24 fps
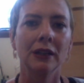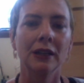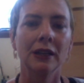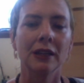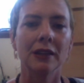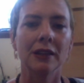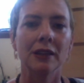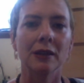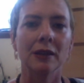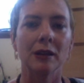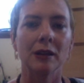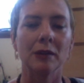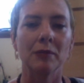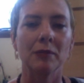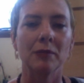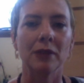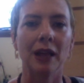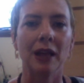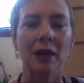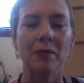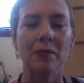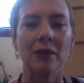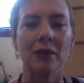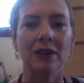the
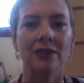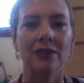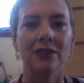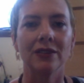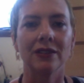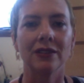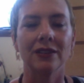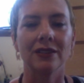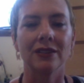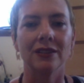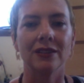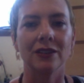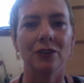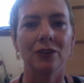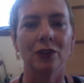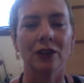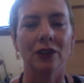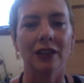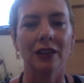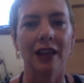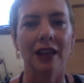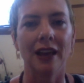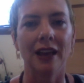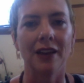plant medicines in your
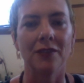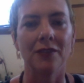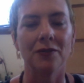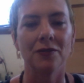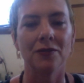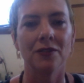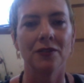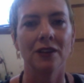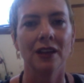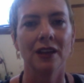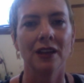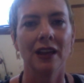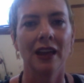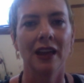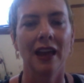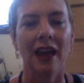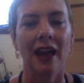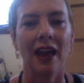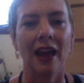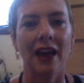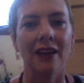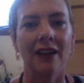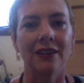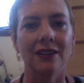life.
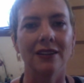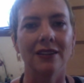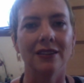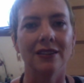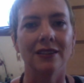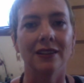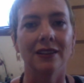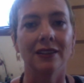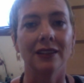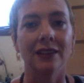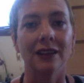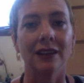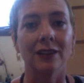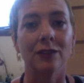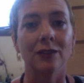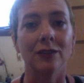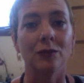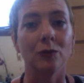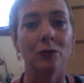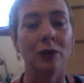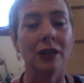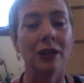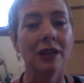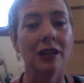And until next
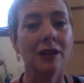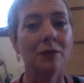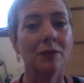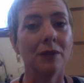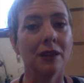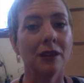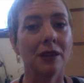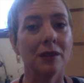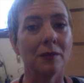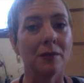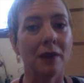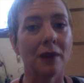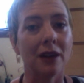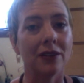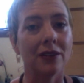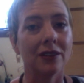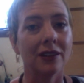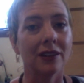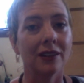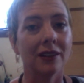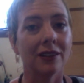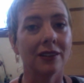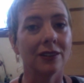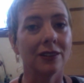week, may the
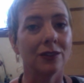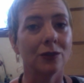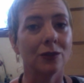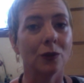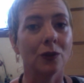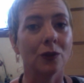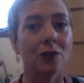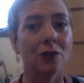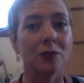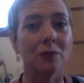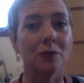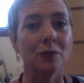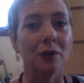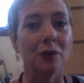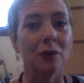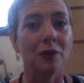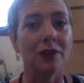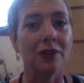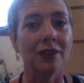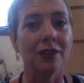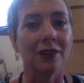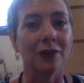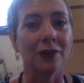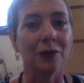magic and the source be
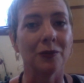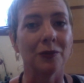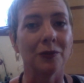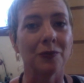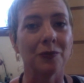with you.